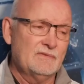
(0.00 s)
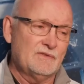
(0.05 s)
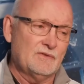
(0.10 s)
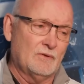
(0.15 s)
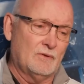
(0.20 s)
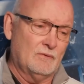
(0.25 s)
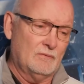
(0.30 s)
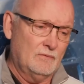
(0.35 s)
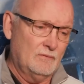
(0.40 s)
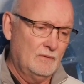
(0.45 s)

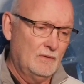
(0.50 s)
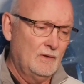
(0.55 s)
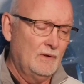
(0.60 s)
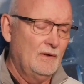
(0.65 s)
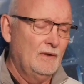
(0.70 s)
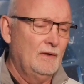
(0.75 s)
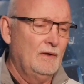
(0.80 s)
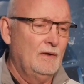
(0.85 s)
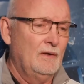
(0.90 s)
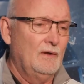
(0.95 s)
So
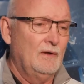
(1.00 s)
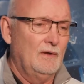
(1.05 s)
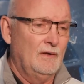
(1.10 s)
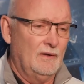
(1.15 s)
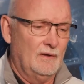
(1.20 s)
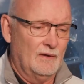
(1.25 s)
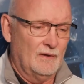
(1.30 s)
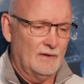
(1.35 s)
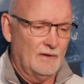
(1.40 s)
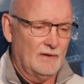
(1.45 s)

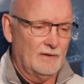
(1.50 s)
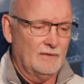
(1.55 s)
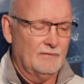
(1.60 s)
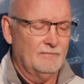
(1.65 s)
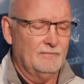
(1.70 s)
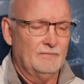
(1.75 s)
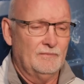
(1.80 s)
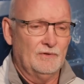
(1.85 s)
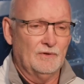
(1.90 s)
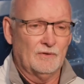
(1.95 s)

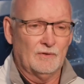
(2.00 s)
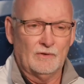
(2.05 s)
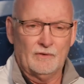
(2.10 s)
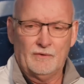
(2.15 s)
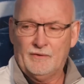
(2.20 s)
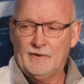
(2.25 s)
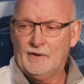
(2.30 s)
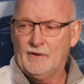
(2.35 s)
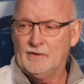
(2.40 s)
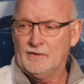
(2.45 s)
you're
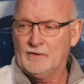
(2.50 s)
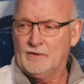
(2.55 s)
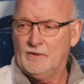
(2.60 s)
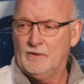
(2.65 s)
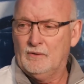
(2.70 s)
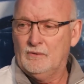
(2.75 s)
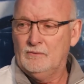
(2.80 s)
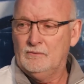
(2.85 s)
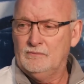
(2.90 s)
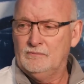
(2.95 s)
learning on the
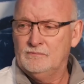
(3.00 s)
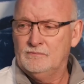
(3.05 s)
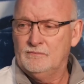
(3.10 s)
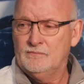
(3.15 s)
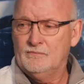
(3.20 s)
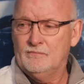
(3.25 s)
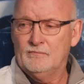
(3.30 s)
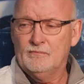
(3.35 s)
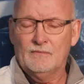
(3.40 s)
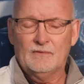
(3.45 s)
go.
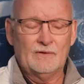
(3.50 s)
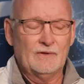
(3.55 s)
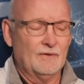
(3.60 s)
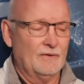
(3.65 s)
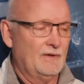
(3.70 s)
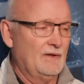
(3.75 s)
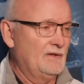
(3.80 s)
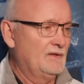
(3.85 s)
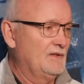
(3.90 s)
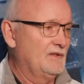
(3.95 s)

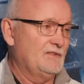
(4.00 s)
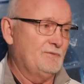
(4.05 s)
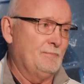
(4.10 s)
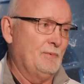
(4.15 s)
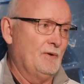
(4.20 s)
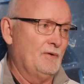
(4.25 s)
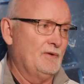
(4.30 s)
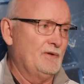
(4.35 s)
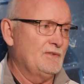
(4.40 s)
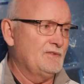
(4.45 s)
You're getting
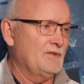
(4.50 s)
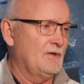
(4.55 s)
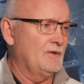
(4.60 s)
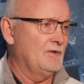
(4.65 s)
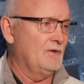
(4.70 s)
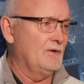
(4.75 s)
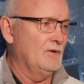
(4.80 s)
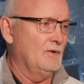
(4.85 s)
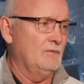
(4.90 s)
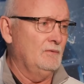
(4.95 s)
experience on
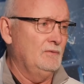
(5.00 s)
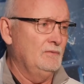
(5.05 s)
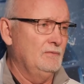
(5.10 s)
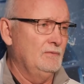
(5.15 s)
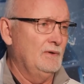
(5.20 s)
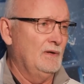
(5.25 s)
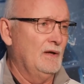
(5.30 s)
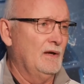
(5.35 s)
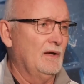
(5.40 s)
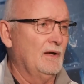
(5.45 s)
the go.
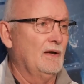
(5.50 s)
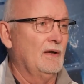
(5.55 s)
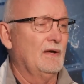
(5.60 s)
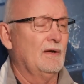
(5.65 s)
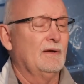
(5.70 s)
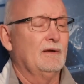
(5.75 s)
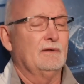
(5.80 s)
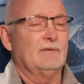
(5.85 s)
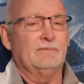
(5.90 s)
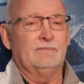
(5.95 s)

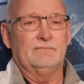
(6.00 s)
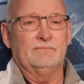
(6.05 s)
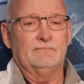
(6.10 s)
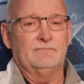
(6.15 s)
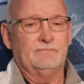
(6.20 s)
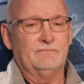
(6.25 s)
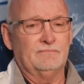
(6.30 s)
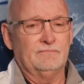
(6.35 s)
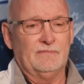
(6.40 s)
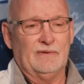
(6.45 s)

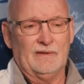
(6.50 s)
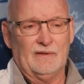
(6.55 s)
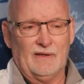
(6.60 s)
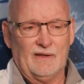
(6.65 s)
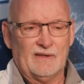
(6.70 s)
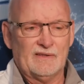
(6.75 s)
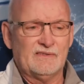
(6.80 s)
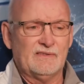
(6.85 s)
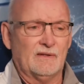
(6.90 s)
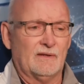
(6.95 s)
And
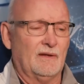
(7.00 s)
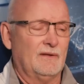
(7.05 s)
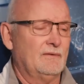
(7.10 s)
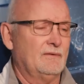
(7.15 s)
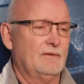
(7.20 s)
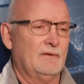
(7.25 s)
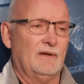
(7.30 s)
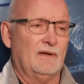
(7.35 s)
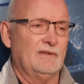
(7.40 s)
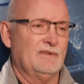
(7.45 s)
like I said,
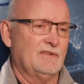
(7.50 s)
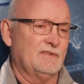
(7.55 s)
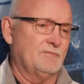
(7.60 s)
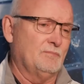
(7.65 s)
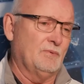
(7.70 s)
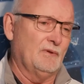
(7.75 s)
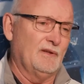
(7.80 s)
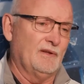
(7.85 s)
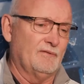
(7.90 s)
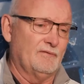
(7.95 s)
I
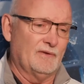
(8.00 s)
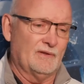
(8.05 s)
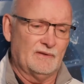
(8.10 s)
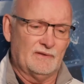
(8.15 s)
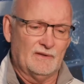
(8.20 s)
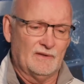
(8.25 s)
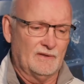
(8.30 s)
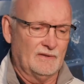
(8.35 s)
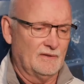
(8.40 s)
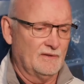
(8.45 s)
just believe
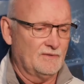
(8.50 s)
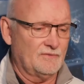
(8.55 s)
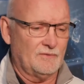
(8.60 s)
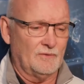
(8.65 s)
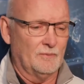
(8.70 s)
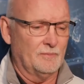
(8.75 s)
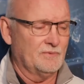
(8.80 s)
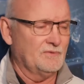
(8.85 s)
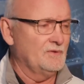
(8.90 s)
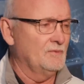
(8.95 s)
that this
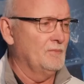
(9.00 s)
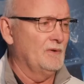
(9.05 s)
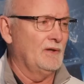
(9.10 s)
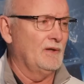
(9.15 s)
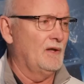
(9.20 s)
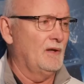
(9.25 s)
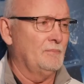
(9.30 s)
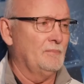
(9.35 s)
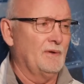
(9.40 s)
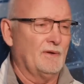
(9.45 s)
group is going to be
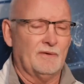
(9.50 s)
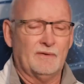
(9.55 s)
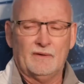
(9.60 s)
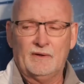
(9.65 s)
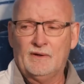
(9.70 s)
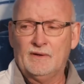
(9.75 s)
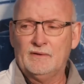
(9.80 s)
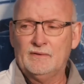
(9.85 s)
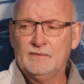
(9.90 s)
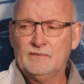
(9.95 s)
a lot better
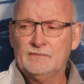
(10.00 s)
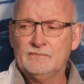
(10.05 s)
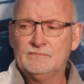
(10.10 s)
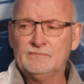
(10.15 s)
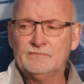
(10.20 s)
tonight.